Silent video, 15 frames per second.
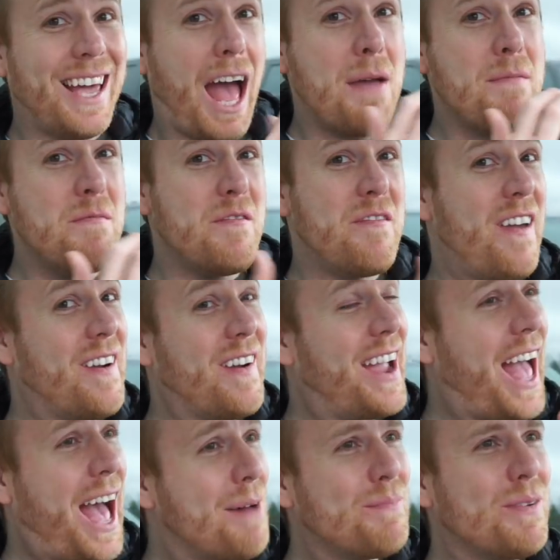I'm very
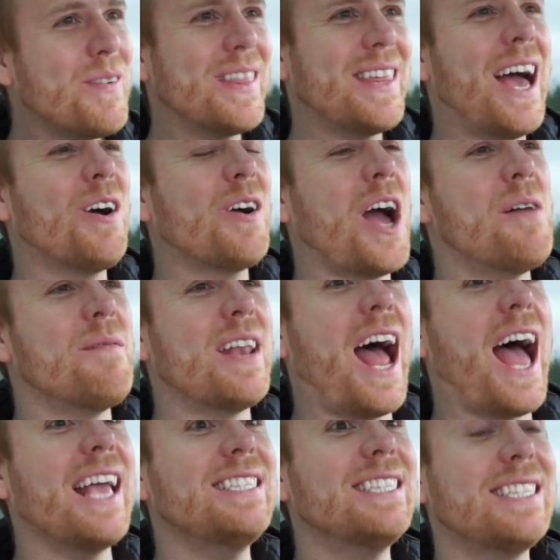happy with the outcome, and
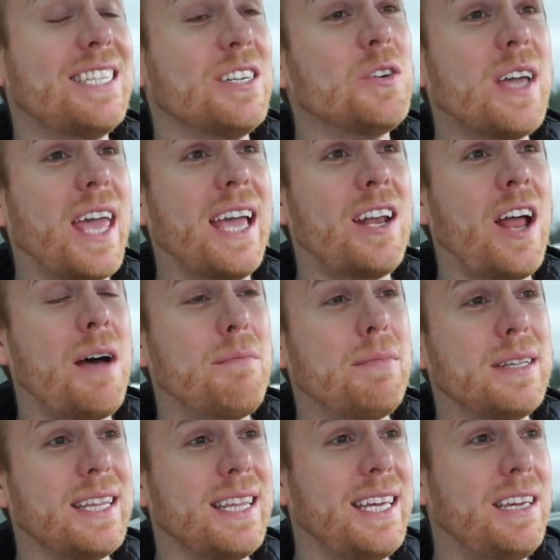I still cannot
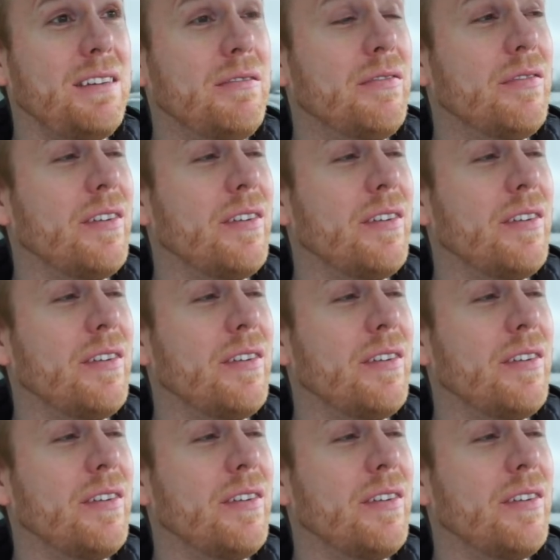believe